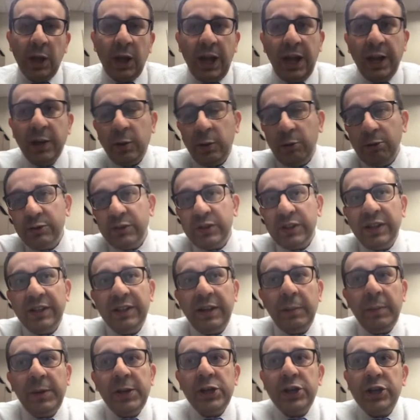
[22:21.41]
I always tell
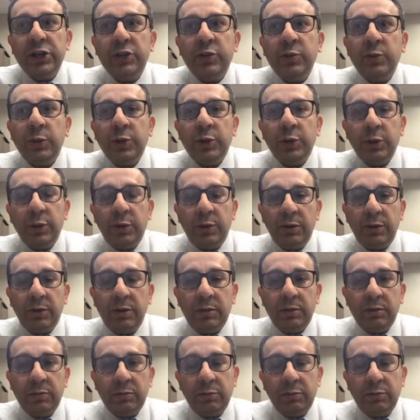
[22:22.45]
the patients when your